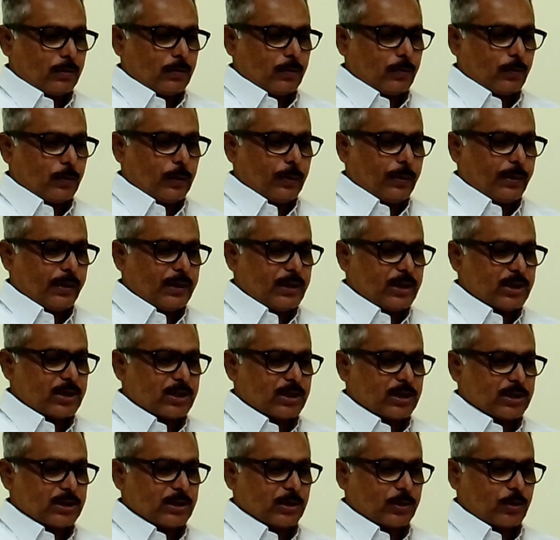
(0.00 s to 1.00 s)
we will
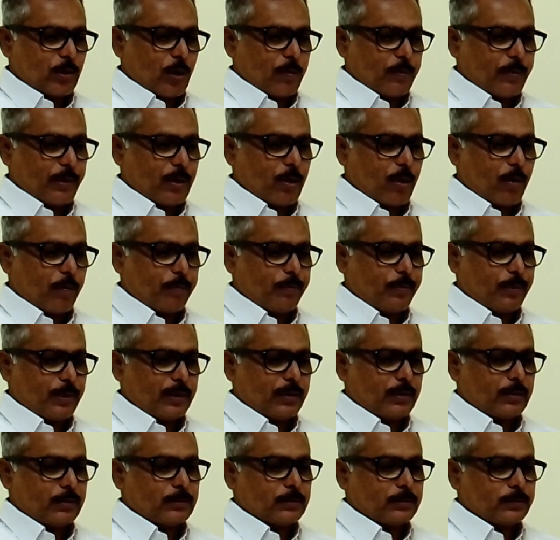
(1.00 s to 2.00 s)
discuss the topic of
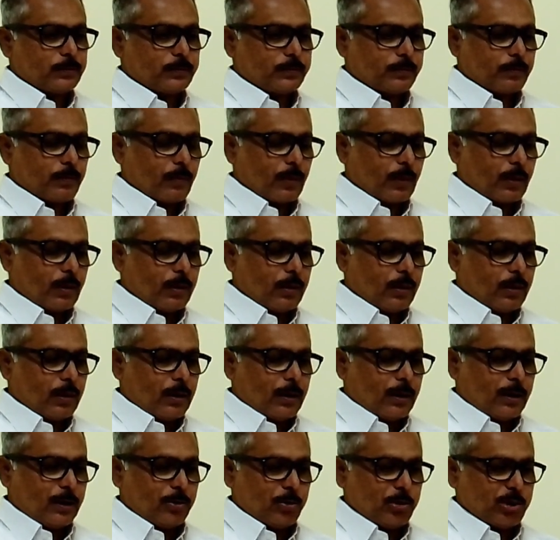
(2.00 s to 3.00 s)

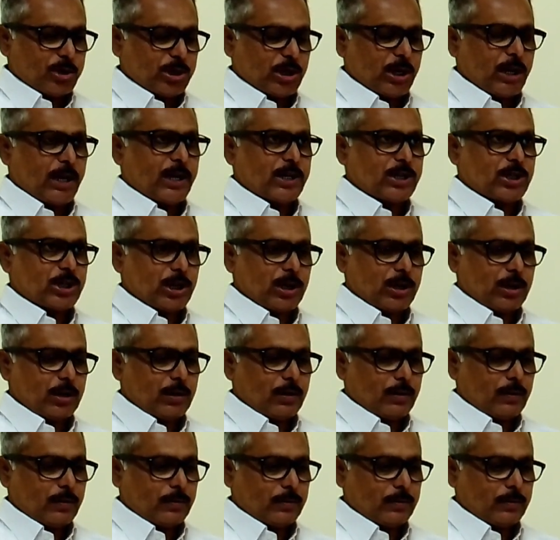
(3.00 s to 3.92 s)
investigation,